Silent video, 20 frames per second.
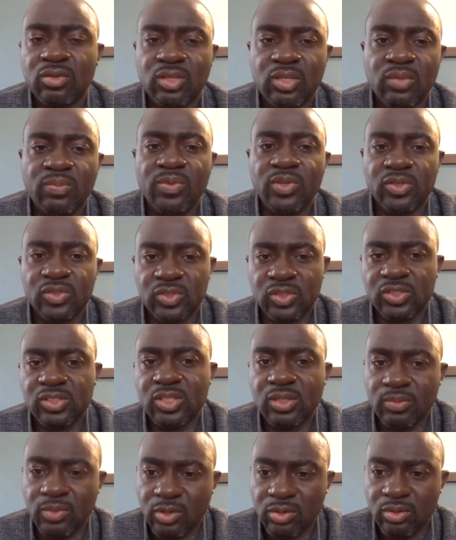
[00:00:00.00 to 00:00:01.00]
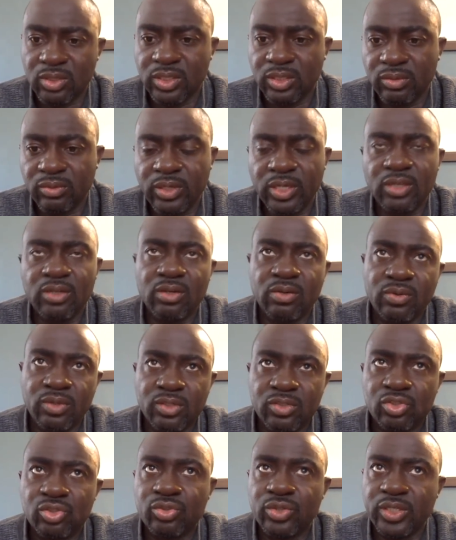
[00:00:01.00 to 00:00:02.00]
to keep your system longer, right? You don't
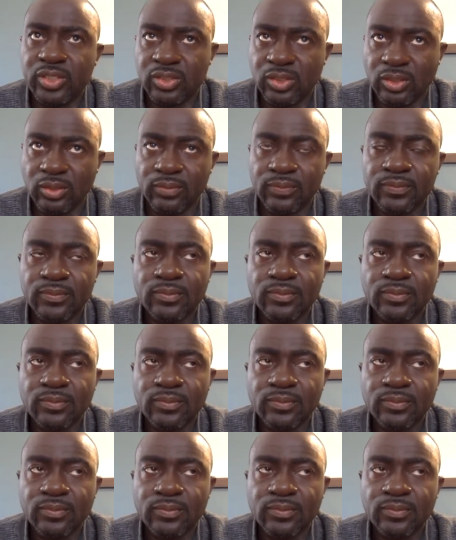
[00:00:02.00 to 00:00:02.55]
want to stress it